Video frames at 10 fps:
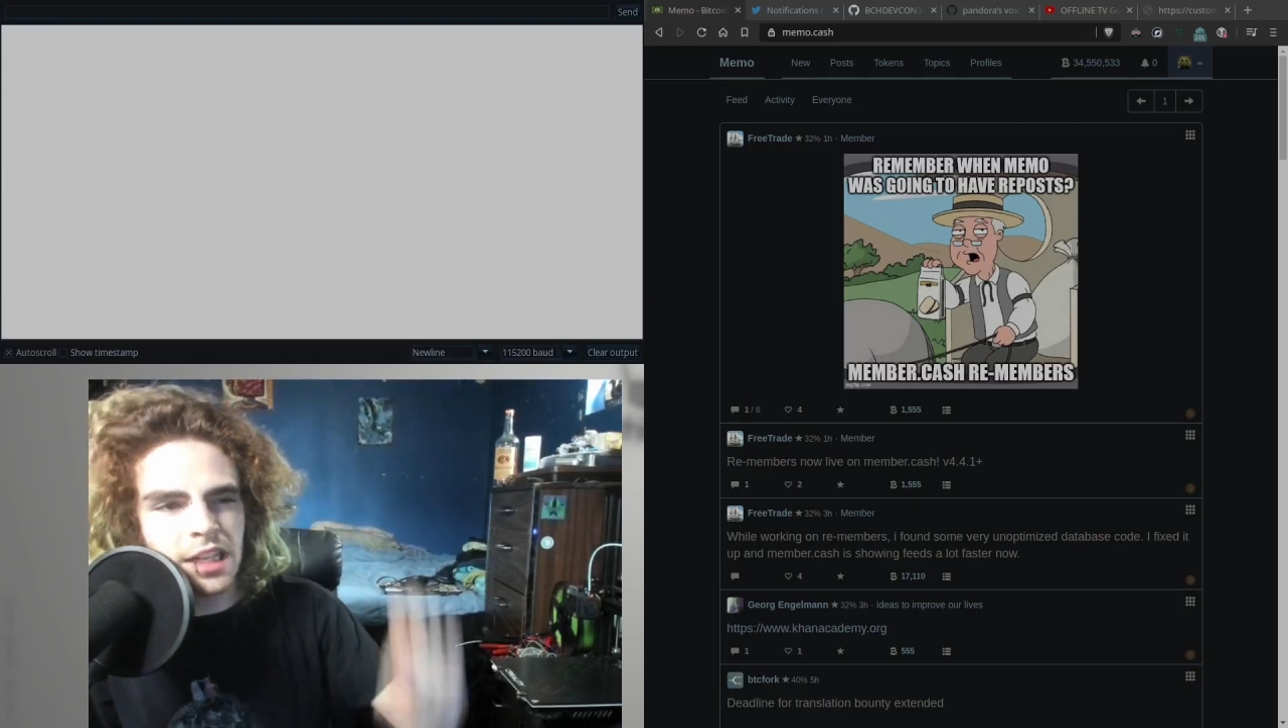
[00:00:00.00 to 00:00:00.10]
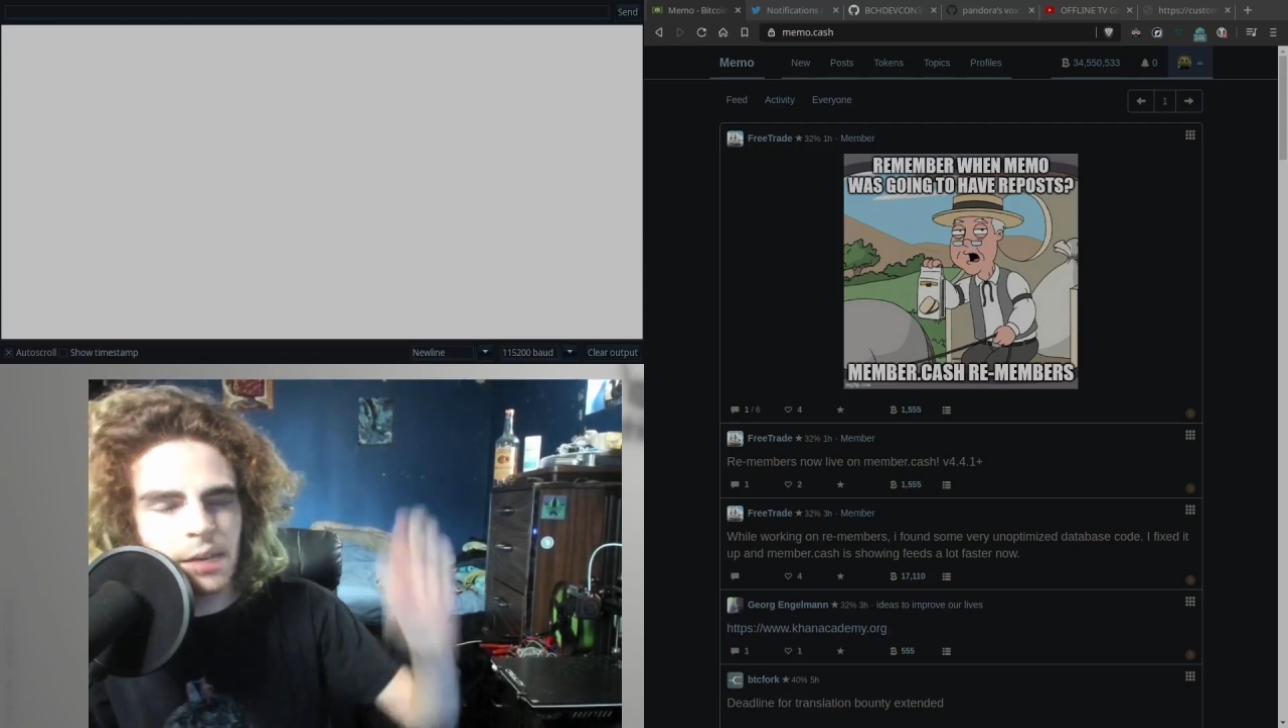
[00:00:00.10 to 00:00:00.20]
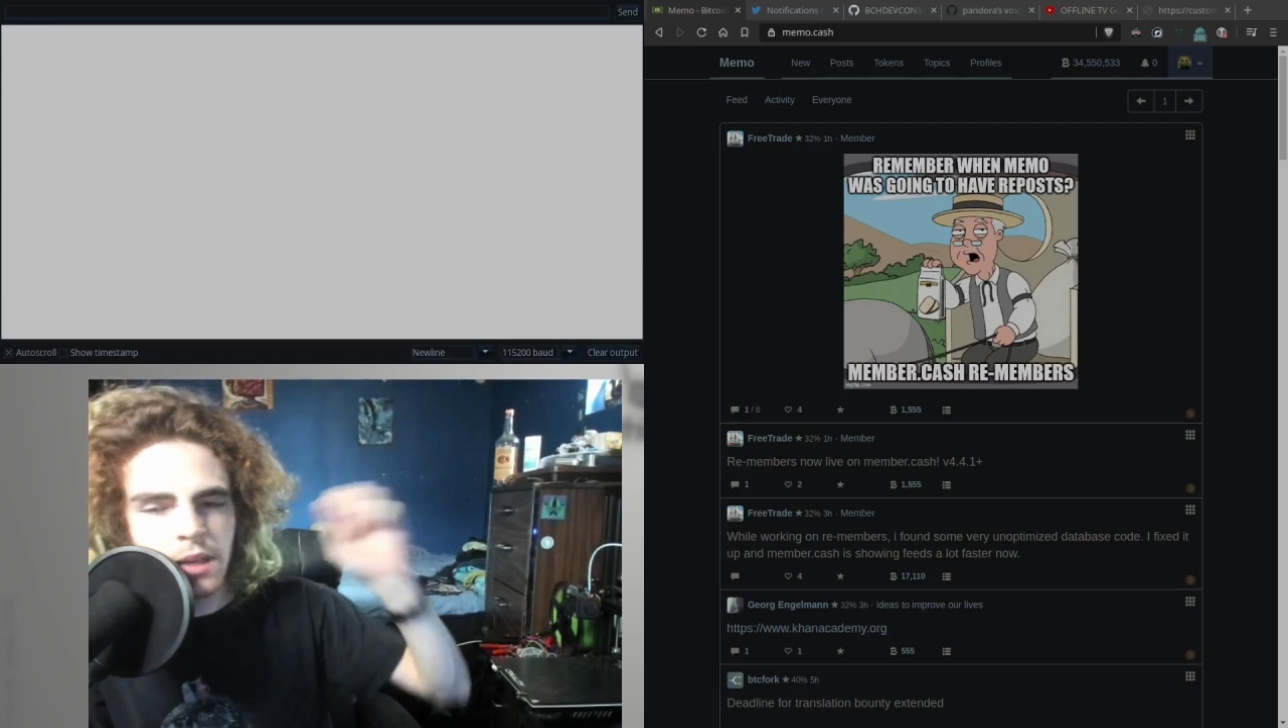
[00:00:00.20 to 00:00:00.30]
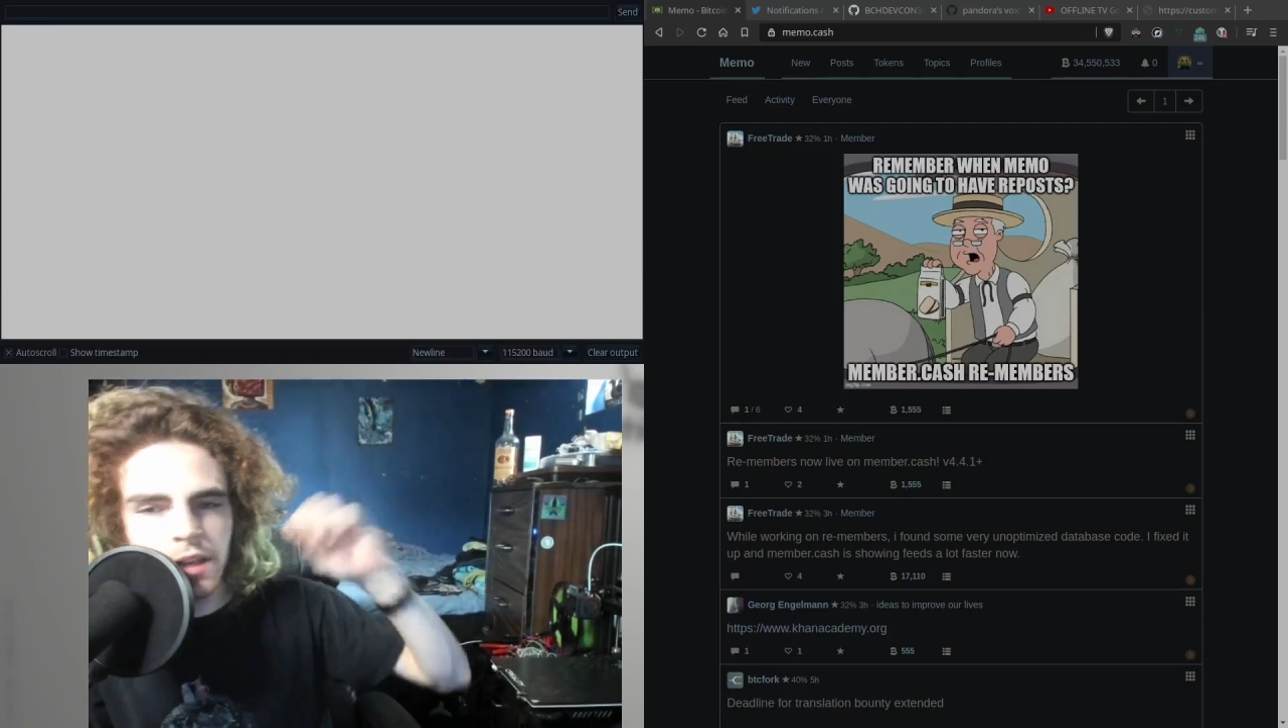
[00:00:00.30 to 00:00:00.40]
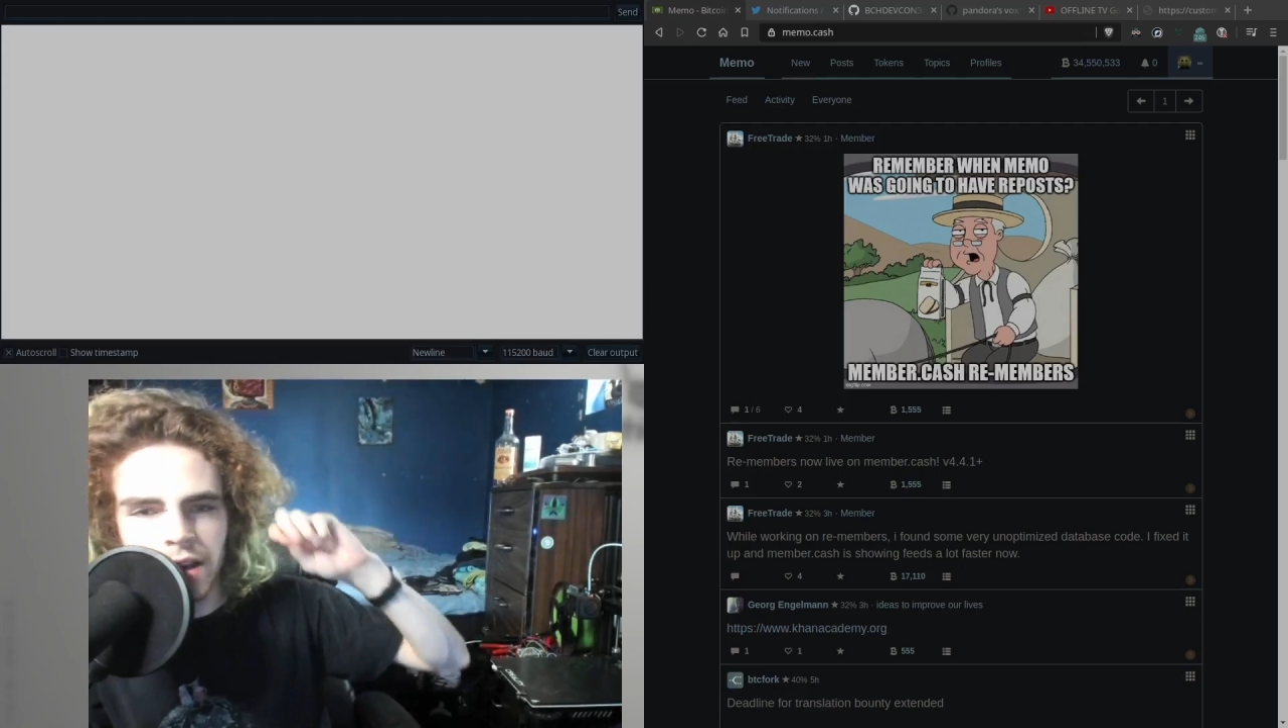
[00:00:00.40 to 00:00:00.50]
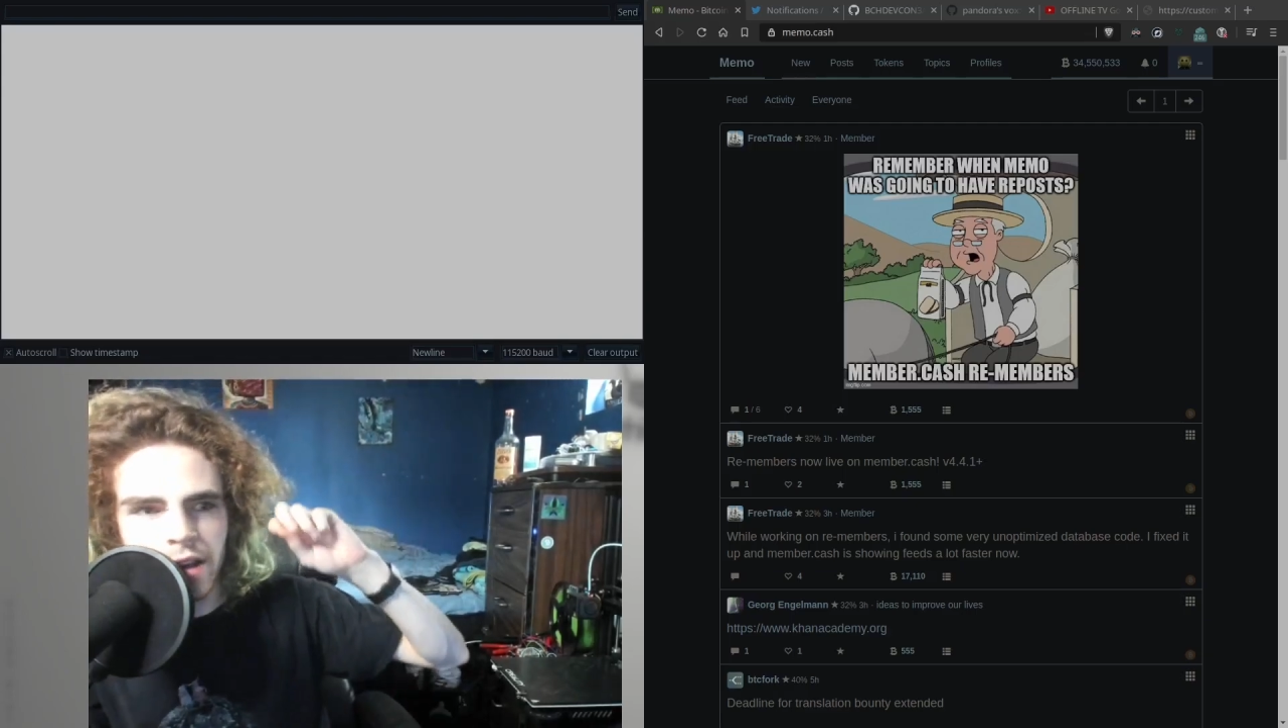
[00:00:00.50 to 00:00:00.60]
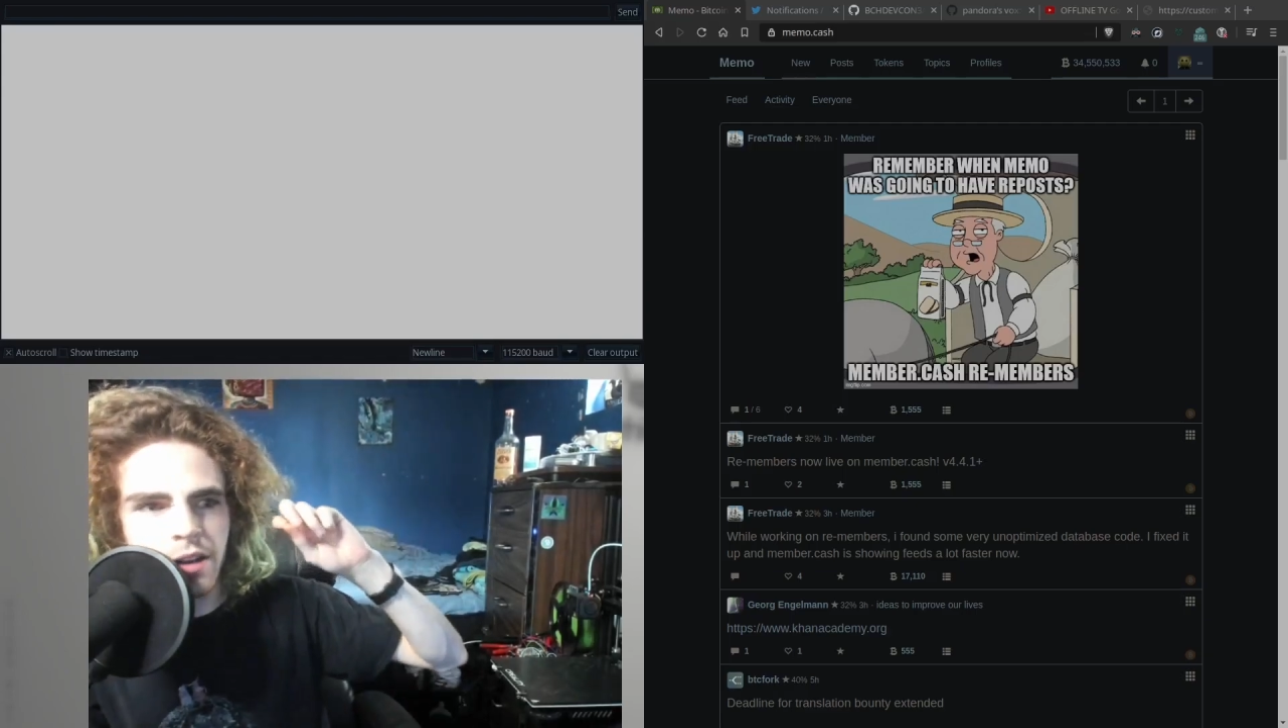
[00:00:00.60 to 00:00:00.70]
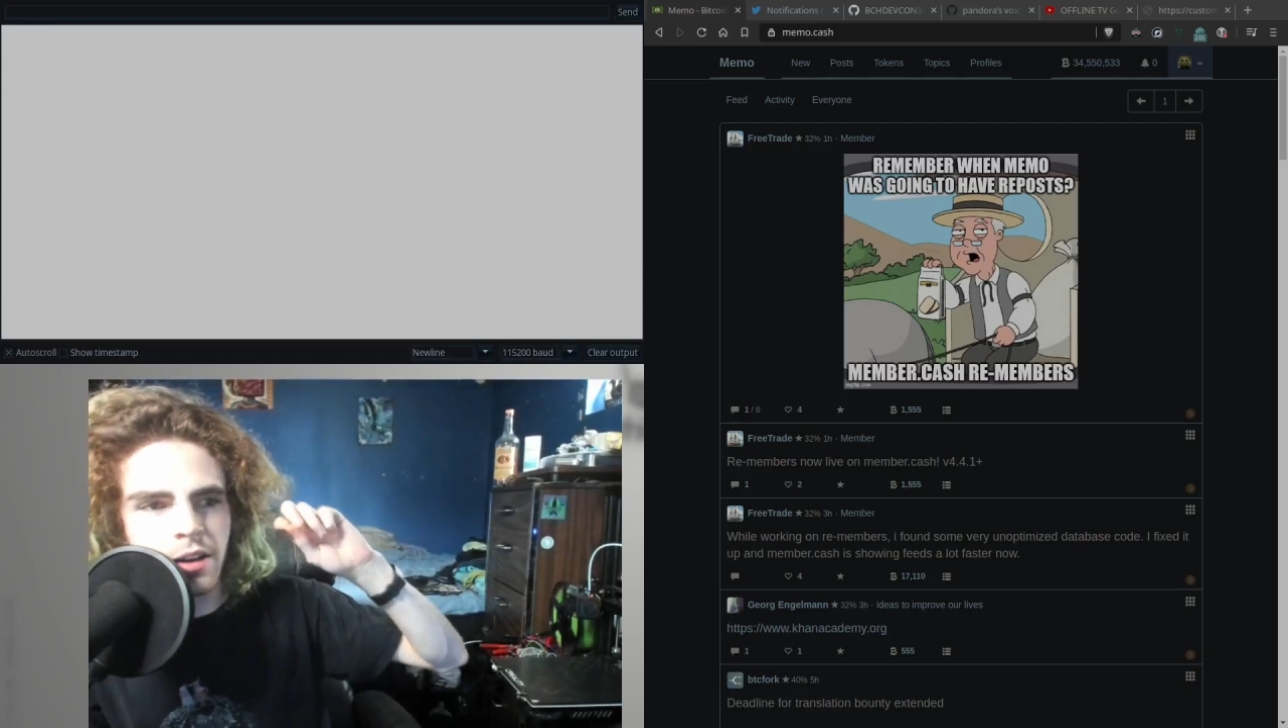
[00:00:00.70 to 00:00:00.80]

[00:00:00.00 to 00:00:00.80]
be in